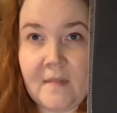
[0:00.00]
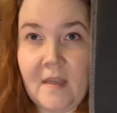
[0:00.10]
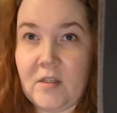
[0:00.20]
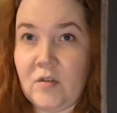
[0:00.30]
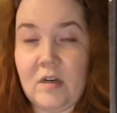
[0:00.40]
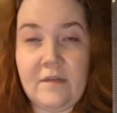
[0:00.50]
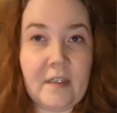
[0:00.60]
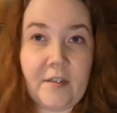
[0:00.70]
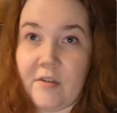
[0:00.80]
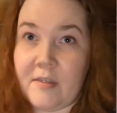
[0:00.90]
It's sort of
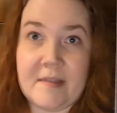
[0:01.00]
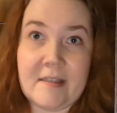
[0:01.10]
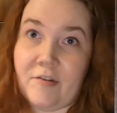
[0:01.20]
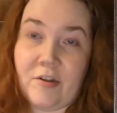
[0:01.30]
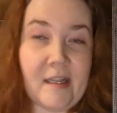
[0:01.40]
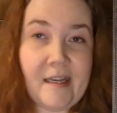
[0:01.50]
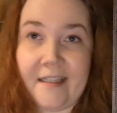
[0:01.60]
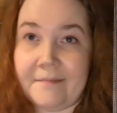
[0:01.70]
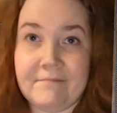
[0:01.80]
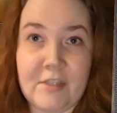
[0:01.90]
a Christmas in
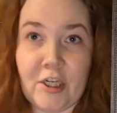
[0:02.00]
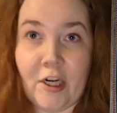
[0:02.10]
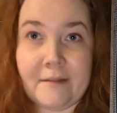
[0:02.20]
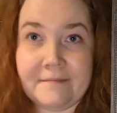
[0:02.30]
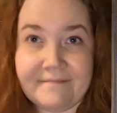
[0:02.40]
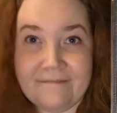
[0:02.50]
July start.